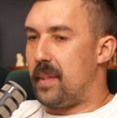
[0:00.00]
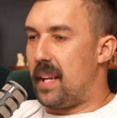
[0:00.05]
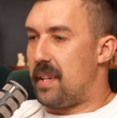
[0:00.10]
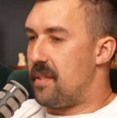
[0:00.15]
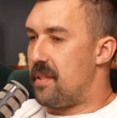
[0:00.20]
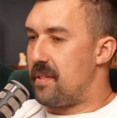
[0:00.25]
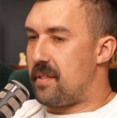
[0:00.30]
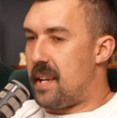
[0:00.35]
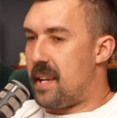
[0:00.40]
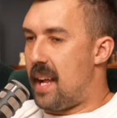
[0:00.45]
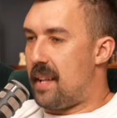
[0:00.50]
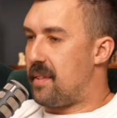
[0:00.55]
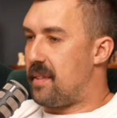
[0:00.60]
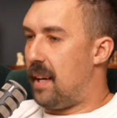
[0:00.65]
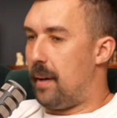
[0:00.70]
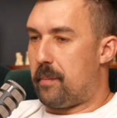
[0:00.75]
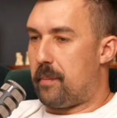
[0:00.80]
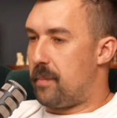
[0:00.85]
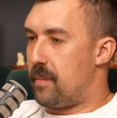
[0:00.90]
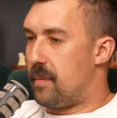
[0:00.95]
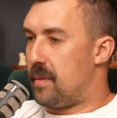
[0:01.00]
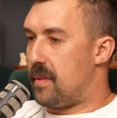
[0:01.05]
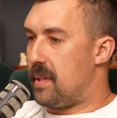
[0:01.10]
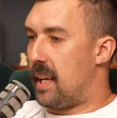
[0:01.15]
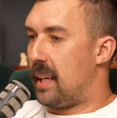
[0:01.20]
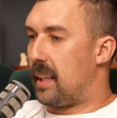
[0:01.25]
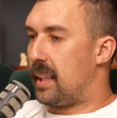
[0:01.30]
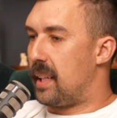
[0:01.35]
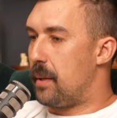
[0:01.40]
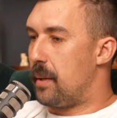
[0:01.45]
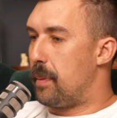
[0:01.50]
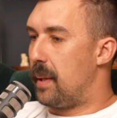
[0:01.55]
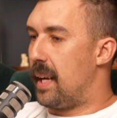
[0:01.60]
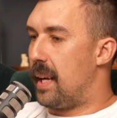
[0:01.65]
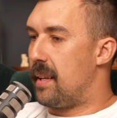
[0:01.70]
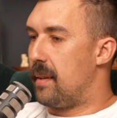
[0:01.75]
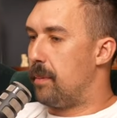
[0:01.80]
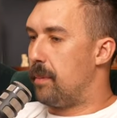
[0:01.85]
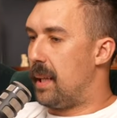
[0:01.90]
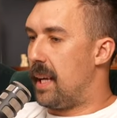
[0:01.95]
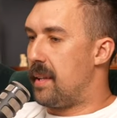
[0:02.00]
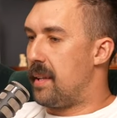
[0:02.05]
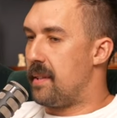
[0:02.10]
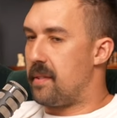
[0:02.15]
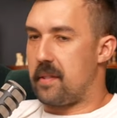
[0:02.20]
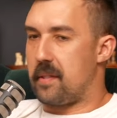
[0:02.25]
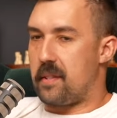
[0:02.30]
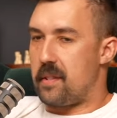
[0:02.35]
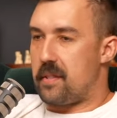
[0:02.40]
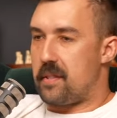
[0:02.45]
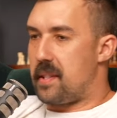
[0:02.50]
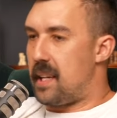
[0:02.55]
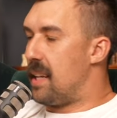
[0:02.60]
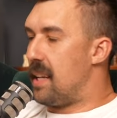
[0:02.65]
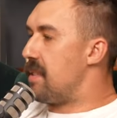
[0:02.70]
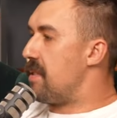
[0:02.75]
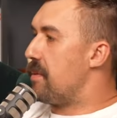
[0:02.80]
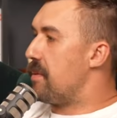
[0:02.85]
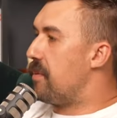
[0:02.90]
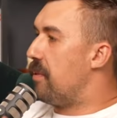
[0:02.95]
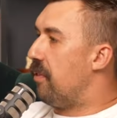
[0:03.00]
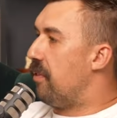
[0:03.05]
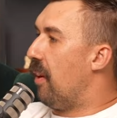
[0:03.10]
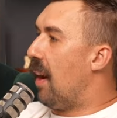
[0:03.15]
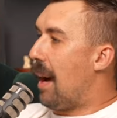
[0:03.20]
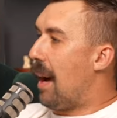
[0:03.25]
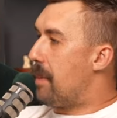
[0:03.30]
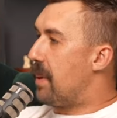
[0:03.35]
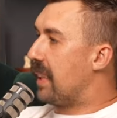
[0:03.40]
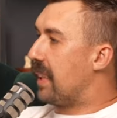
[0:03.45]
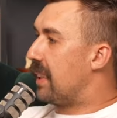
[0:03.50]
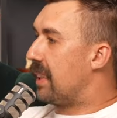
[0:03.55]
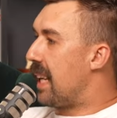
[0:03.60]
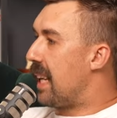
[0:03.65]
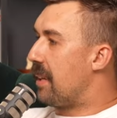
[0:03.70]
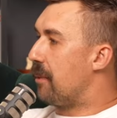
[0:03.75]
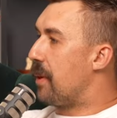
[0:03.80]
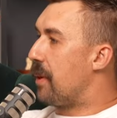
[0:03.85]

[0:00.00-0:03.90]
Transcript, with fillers: yeah, he just stands up. So can you play play this? And he starts vibing, getting